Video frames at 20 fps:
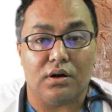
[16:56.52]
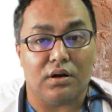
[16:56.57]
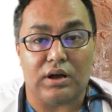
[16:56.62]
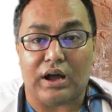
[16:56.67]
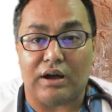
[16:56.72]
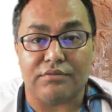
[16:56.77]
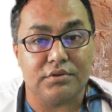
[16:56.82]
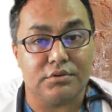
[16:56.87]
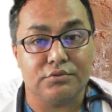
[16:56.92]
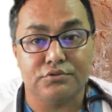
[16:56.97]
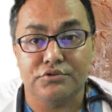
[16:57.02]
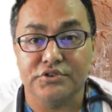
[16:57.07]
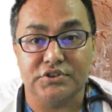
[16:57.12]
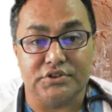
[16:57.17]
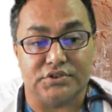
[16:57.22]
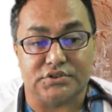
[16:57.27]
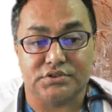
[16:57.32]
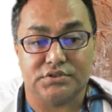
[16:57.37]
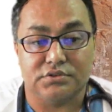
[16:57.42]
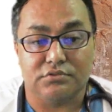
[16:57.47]
after 2
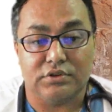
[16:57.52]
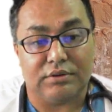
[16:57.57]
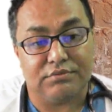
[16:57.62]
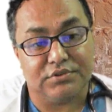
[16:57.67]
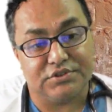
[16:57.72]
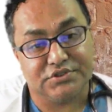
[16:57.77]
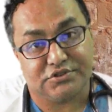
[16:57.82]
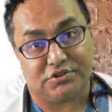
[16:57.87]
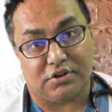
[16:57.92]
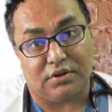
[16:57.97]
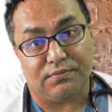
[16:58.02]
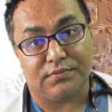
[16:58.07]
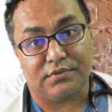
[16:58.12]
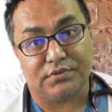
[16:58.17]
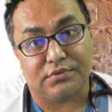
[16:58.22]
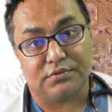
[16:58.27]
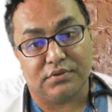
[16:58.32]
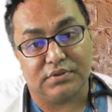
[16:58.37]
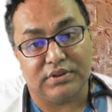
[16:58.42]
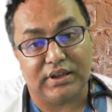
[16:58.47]
years. You have to
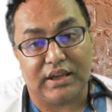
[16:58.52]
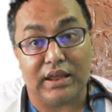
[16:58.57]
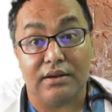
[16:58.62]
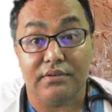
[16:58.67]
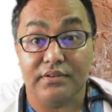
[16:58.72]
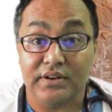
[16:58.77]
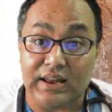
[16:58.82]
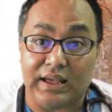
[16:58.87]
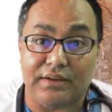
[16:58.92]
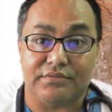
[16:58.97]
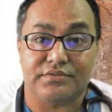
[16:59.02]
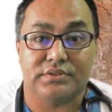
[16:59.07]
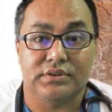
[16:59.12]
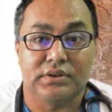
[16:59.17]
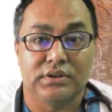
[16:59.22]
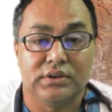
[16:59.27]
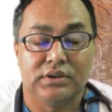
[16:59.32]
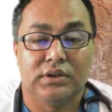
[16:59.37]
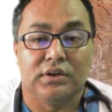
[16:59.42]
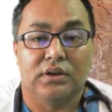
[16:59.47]
stop, so they cannot relapse.
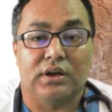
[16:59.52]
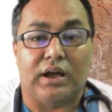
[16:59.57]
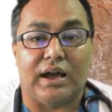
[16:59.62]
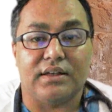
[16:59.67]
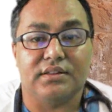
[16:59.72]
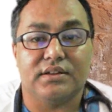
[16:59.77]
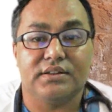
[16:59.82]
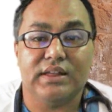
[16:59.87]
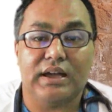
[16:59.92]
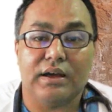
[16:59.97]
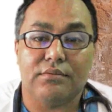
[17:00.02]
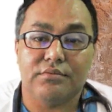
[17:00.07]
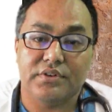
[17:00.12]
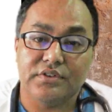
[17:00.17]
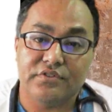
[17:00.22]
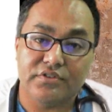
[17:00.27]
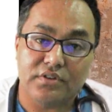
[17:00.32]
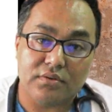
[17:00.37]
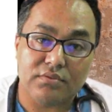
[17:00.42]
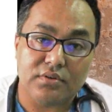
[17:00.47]
Either they have to
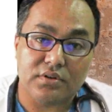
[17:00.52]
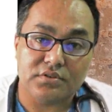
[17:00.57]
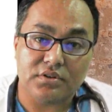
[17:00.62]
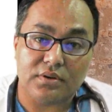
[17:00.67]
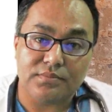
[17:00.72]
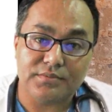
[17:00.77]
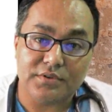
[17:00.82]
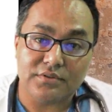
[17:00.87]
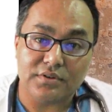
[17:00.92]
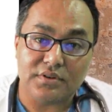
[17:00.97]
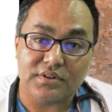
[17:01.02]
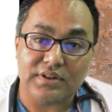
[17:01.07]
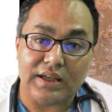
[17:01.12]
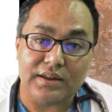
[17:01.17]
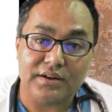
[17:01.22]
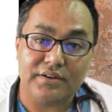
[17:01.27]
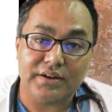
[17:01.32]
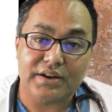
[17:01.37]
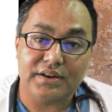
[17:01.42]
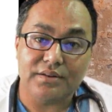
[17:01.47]
refer for subtotal
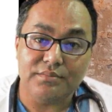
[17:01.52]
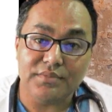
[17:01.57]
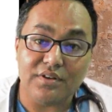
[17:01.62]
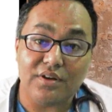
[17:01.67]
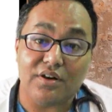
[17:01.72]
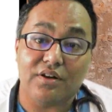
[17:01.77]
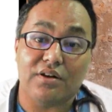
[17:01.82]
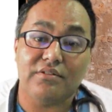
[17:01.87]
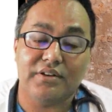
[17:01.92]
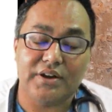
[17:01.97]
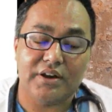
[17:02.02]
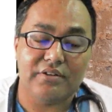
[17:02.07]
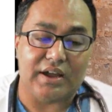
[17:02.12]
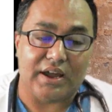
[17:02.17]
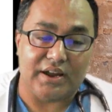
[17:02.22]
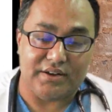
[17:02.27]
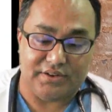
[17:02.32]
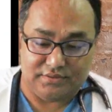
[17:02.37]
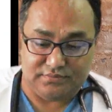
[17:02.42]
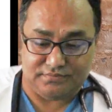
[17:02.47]
thyroidectomy or
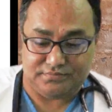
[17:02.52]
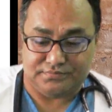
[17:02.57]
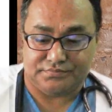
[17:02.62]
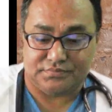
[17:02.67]
radioiodine.